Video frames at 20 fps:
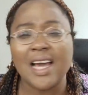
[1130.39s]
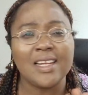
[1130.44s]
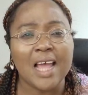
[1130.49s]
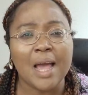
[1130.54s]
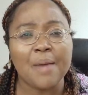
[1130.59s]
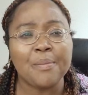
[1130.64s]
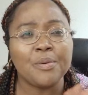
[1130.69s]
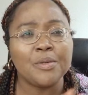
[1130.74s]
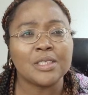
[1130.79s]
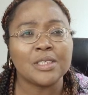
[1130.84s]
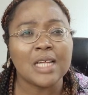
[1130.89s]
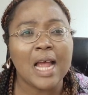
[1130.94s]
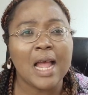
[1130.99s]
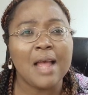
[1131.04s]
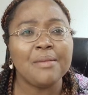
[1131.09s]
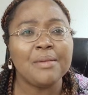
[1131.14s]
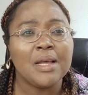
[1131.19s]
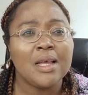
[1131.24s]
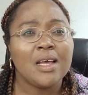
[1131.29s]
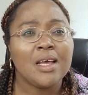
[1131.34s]
are
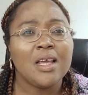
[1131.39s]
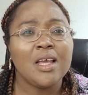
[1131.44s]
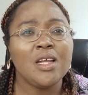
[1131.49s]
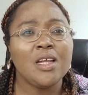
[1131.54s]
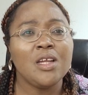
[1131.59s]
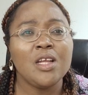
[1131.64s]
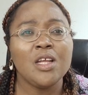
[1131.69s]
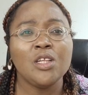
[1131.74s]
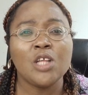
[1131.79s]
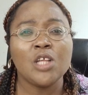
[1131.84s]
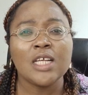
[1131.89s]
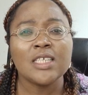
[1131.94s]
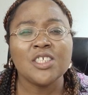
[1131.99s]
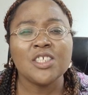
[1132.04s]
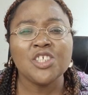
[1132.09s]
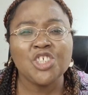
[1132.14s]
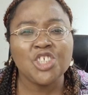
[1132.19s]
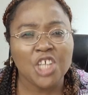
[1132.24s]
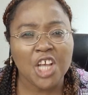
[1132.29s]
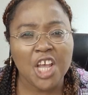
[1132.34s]
prescribed, it
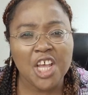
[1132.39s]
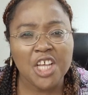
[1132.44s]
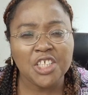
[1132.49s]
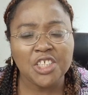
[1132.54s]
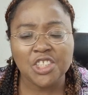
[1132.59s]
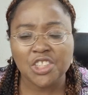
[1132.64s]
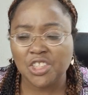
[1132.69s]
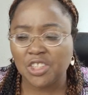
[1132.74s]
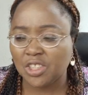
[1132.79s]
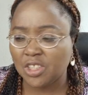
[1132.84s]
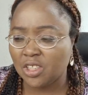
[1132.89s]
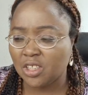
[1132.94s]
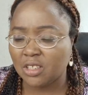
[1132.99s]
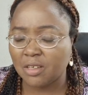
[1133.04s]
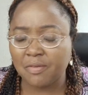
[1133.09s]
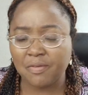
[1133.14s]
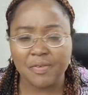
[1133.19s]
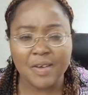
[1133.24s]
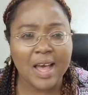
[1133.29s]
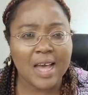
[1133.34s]
doesn't change the
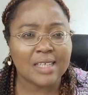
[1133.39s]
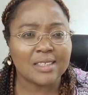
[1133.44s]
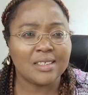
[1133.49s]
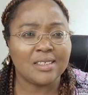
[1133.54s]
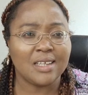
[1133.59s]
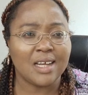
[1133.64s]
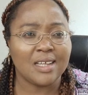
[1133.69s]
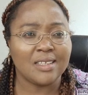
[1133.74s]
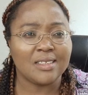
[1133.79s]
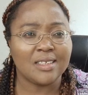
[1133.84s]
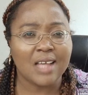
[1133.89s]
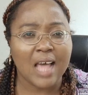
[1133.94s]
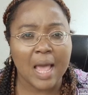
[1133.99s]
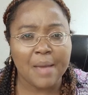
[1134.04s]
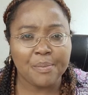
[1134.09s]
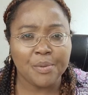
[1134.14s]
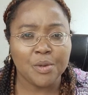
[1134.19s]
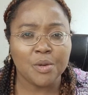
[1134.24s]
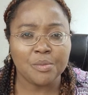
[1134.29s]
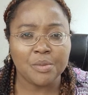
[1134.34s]
fact that
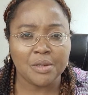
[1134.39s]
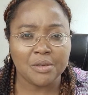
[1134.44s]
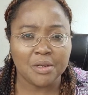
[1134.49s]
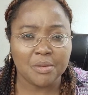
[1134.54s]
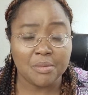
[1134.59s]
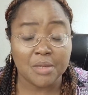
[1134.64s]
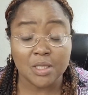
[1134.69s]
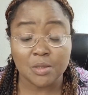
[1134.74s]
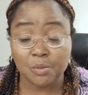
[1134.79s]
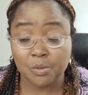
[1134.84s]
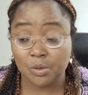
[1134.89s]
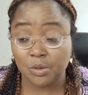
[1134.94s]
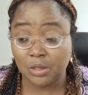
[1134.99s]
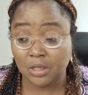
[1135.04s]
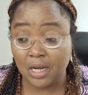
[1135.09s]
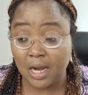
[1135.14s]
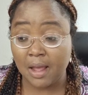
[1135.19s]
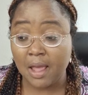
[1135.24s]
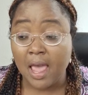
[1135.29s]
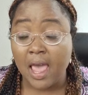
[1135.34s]
IPOB remains
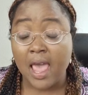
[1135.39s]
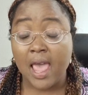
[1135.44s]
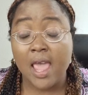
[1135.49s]
prescribed,